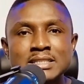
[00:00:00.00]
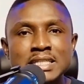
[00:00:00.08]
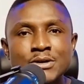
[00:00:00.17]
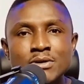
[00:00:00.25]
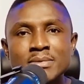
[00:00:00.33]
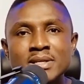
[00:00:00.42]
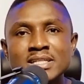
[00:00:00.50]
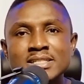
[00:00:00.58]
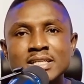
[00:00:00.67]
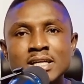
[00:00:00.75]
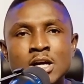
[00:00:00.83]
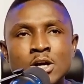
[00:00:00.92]
And start
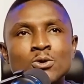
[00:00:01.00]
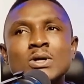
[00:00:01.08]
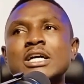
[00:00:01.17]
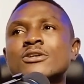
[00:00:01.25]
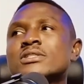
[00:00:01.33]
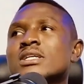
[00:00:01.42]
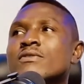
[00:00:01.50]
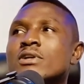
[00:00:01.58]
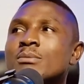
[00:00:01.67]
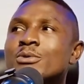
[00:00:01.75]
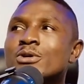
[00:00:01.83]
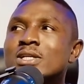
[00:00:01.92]
reminiscing, look at yourself in
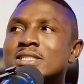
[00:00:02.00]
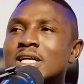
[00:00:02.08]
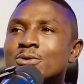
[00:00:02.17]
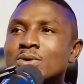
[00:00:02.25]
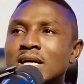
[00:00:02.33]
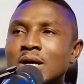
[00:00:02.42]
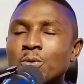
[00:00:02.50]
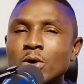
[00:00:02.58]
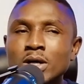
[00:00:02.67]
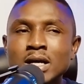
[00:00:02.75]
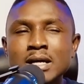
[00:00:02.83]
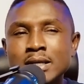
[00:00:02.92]
the mirror and start looking at
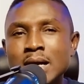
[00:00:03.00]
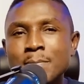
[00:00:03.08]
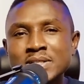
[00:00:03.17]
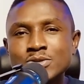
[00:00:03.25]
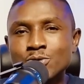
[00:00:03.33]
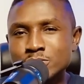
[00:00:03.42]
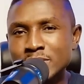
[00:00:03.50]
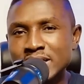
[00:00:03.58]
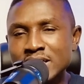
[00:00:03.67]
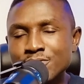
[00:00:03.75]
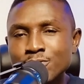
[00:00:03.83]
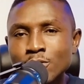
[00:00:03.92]
what that person was
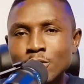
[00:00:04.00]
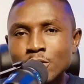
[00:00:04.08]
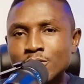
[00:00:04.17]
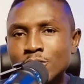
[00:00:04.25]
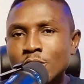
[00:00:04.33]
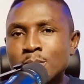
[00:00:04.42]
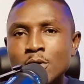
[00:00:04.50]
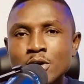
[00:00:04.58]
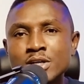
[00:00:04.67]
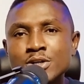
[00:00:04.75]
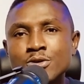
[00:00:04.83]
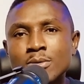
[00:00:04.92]
making fun of or
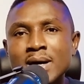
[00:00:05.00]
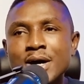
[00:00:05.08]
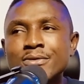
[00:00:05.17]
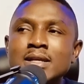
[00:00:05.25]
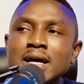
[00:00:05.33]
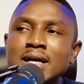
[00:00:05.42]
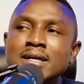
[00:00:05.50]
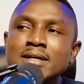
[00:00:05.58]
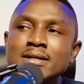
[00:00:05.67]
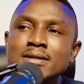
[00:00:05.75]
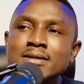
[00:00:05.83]
mocking you about. Like,